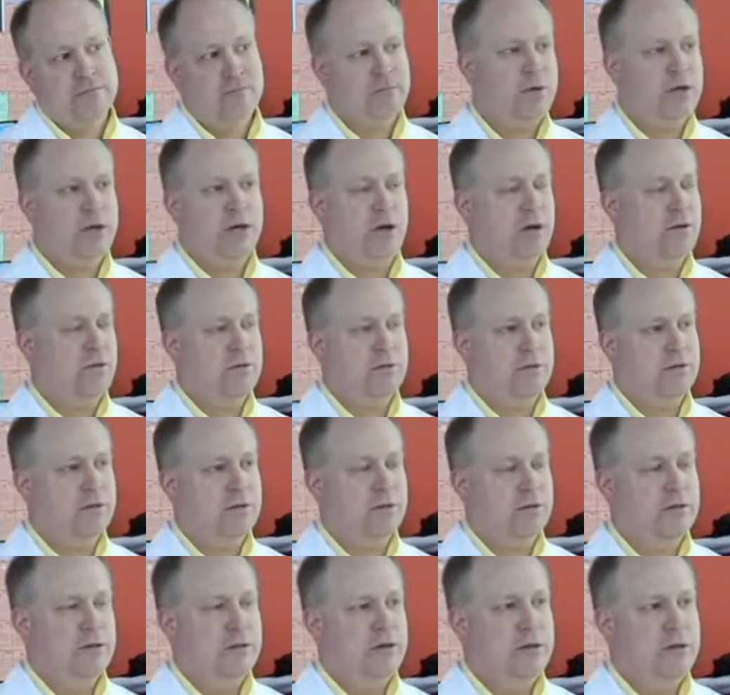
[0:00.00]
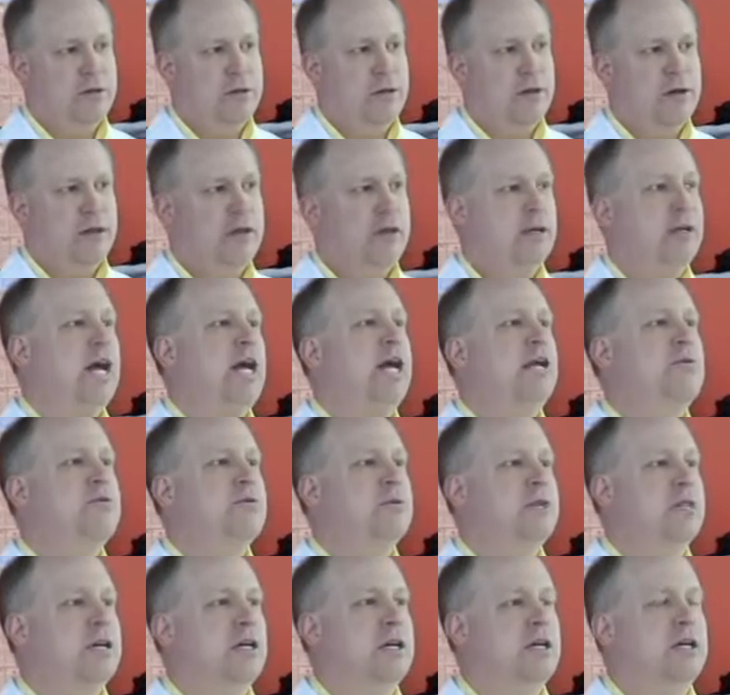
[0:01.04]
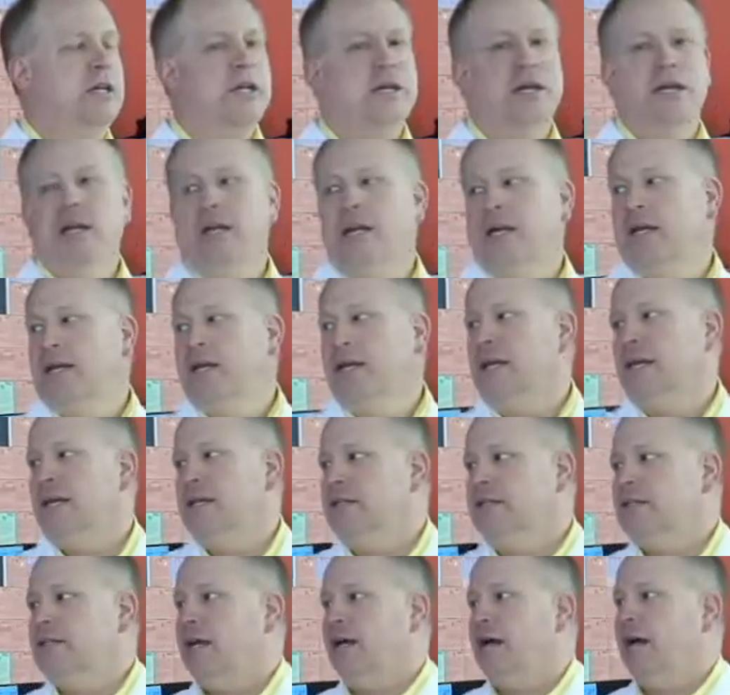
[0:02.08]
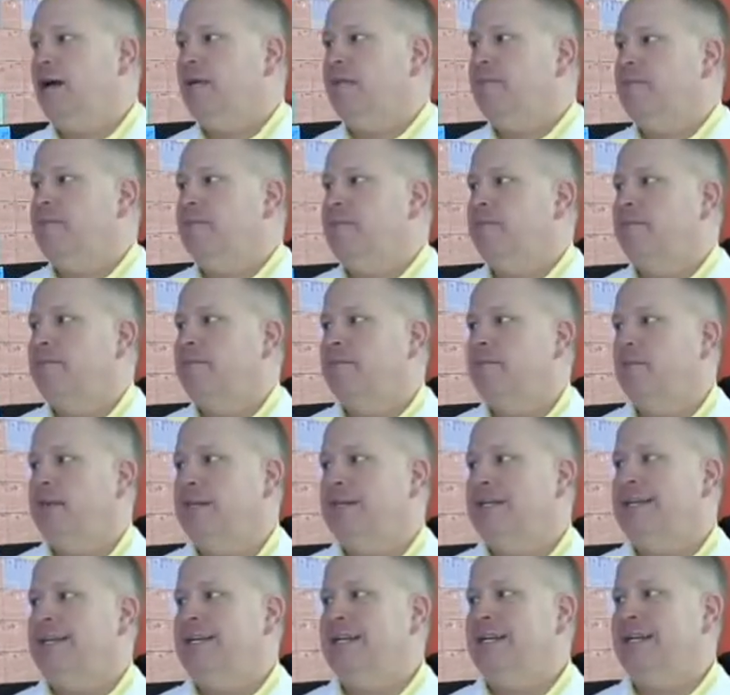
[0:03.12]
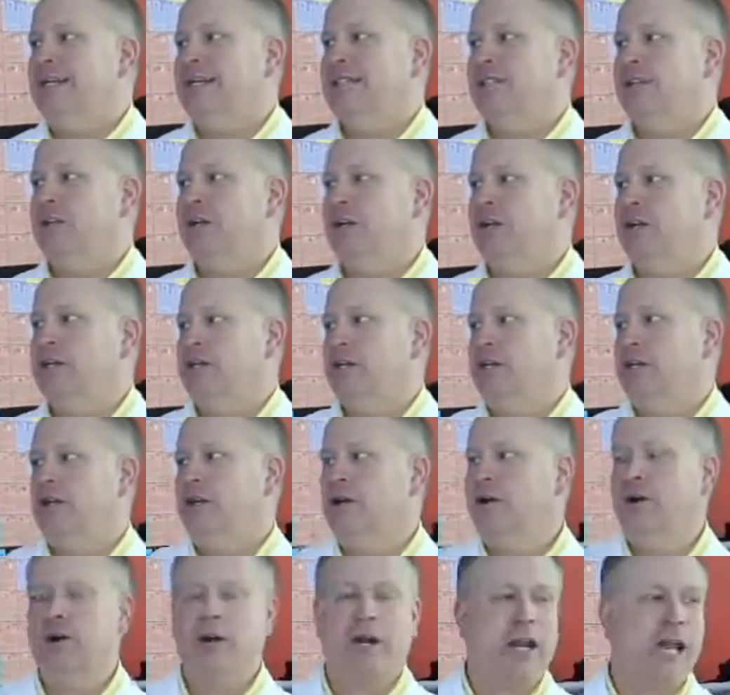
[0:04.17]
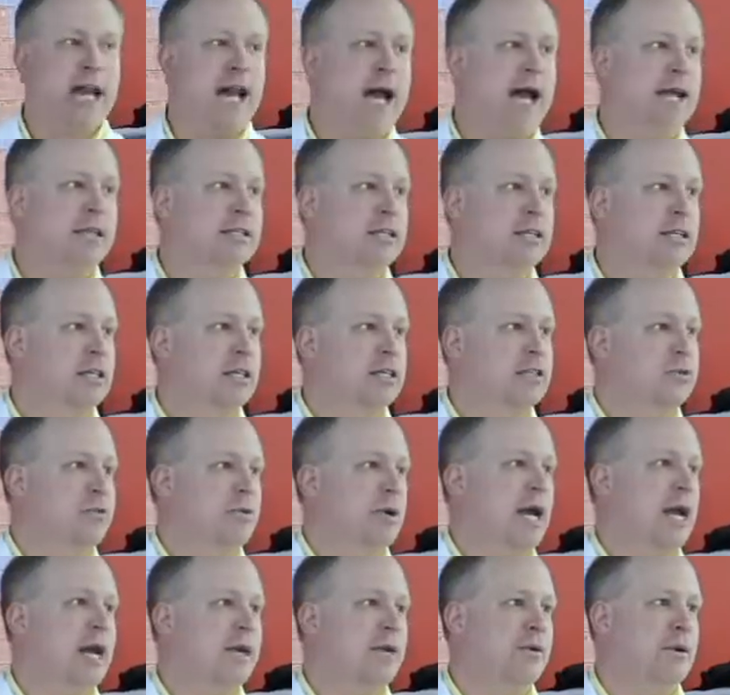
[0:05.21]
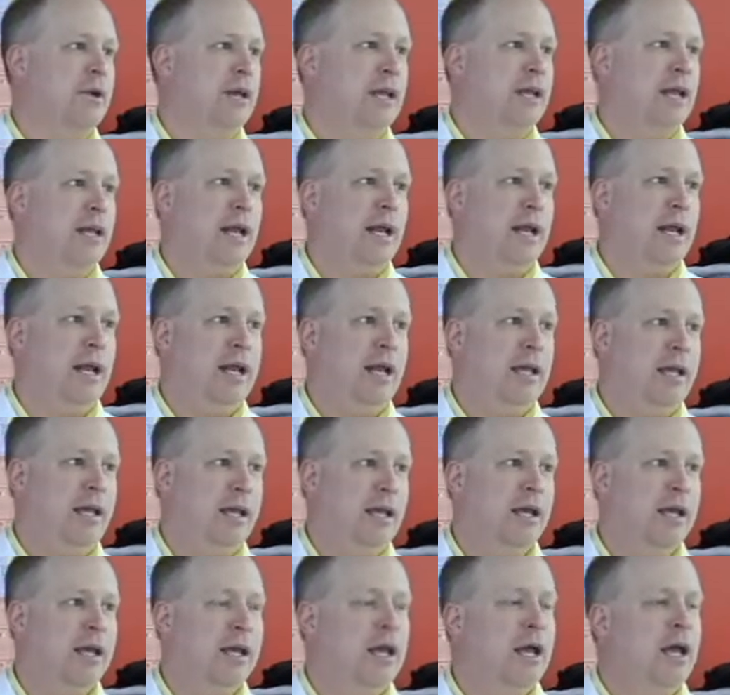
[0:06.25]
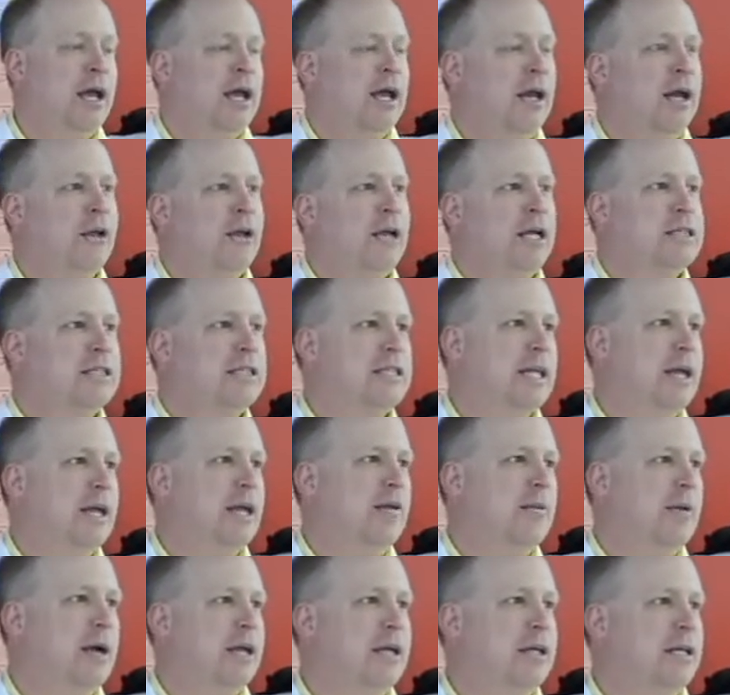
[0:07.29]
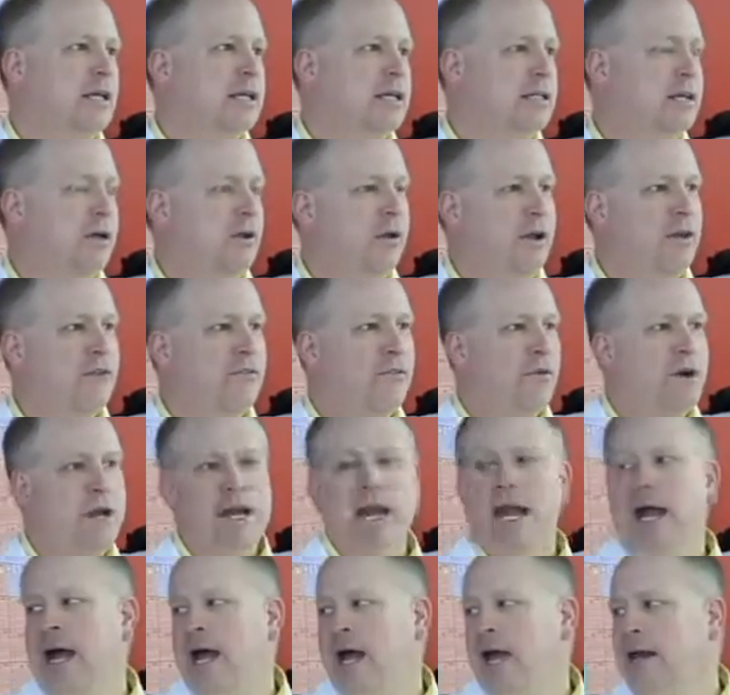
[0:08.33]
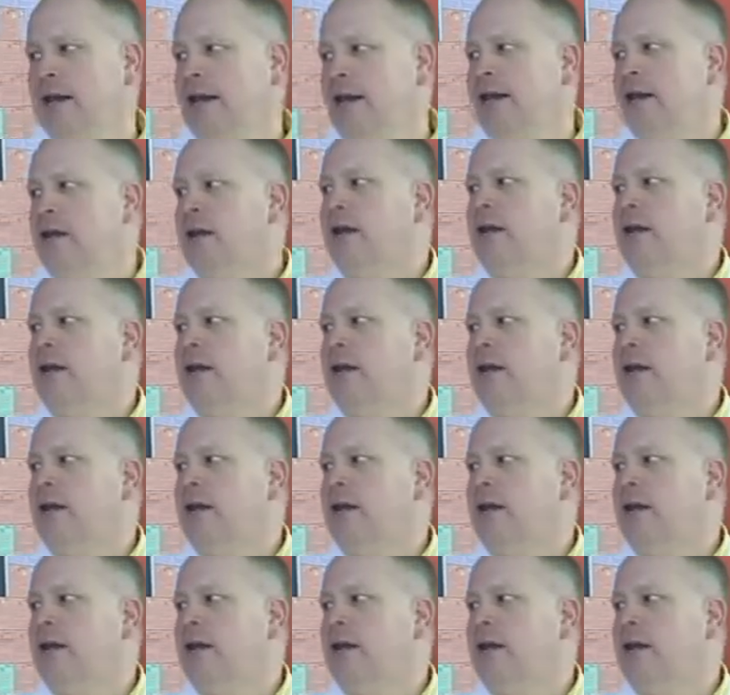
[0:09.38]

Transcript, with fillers: We don't. Nitrogen is um, it is, a, is an inert gas. It doesn't react to anything. Now let's think about this. Now if we had